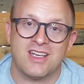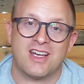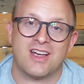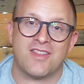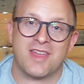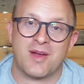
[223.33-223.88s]

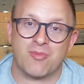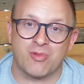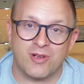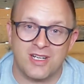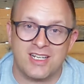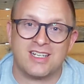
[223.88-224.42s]
that
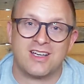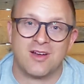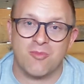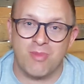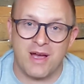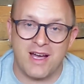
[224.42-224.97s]
bring
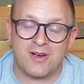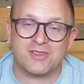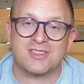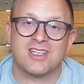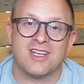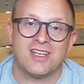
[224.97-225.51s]

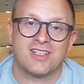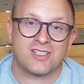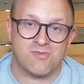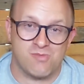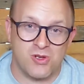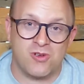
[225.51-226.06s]
about
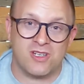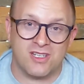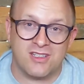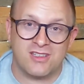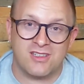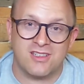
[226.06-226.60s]
community.